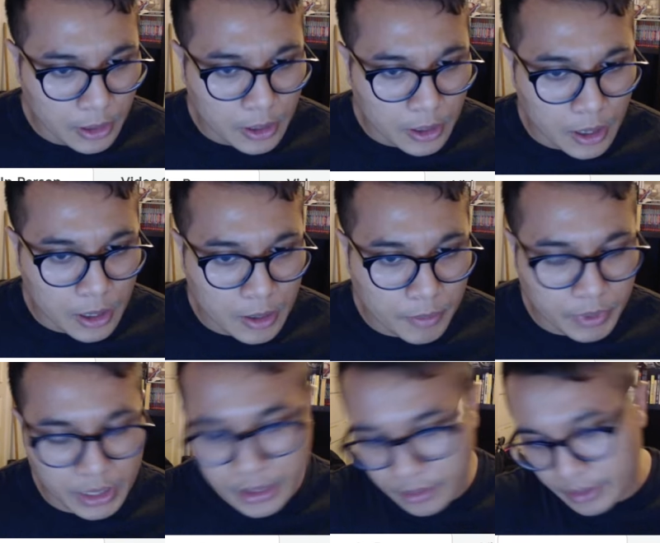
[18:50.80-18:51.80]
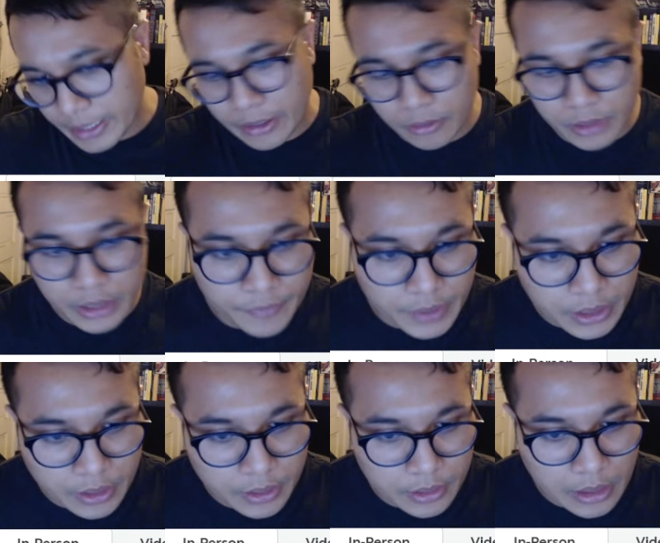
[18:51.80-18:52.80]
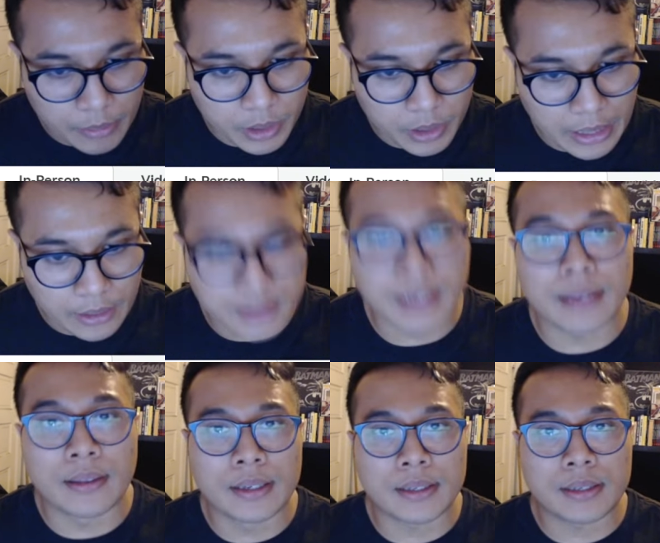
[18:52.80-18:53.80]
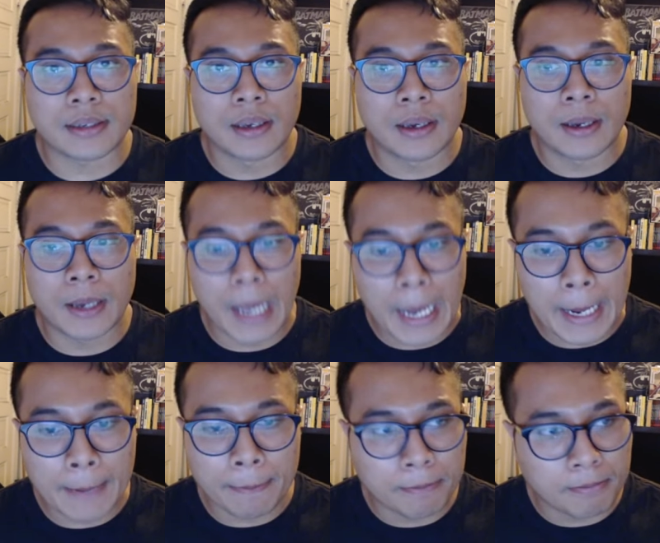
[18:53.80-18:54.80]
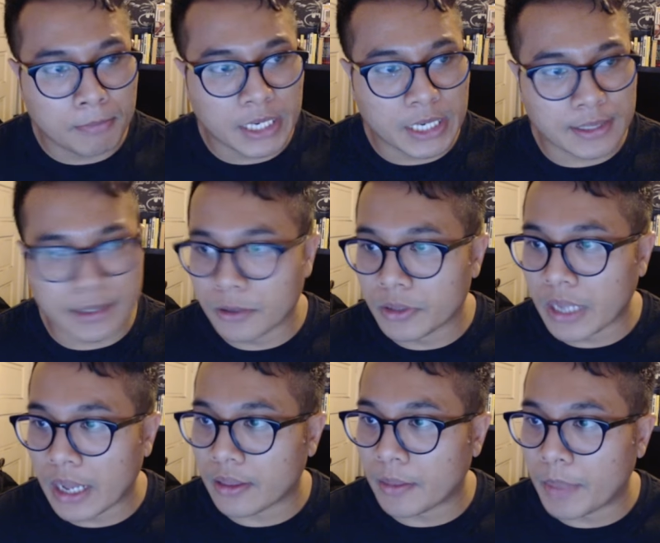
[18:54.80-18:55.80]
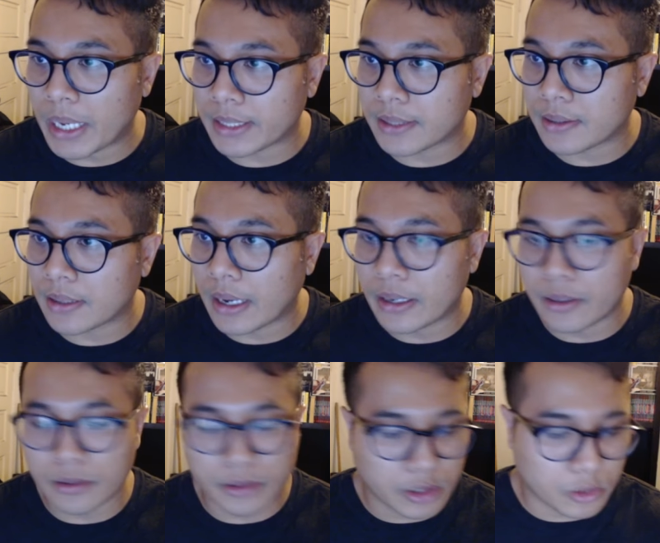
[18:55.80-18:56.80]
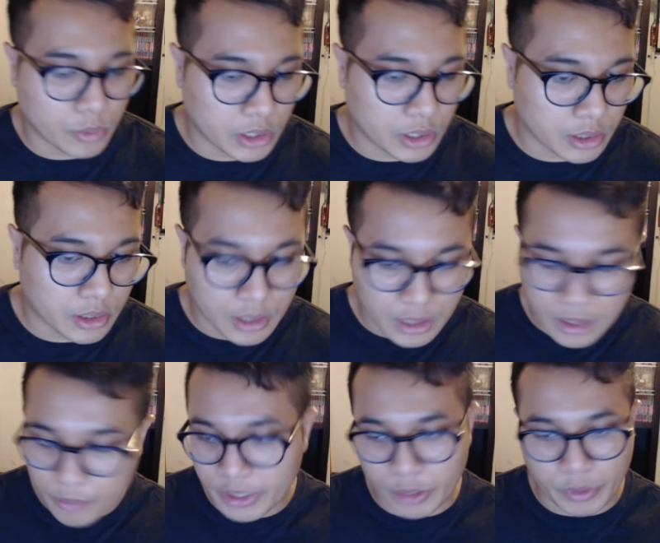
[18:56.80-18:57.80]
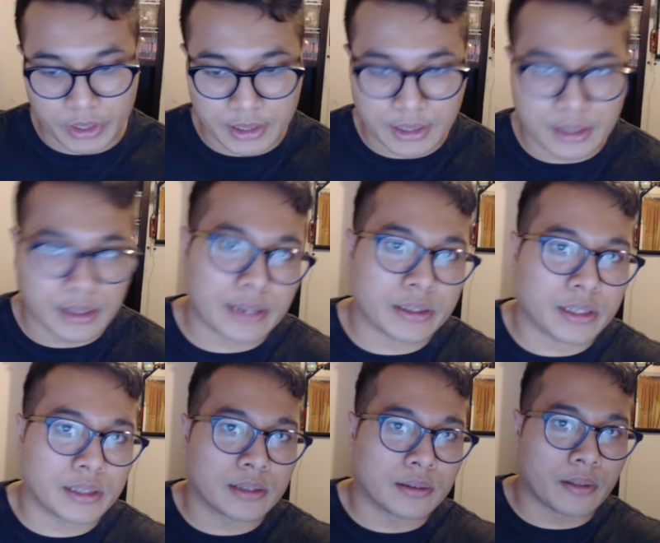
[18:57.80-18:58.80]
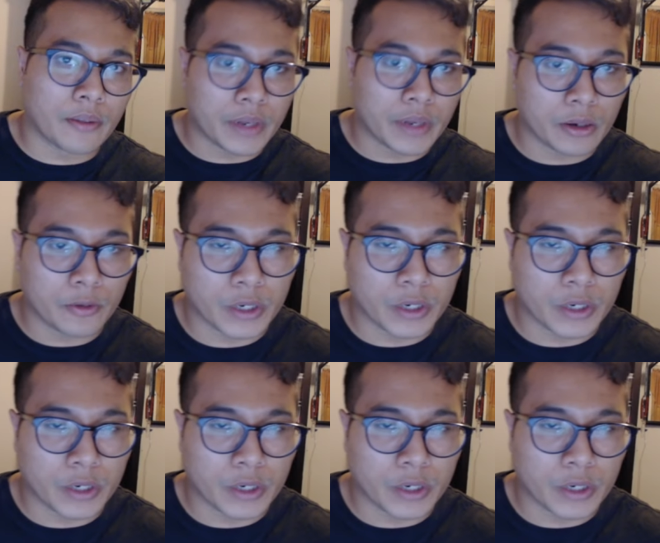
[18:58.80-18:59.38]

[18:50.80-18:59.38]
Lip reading: But luckily, I don't live in a neighborhood that looks like this. But it's still not the best ideal situation. But anyways, that's the video for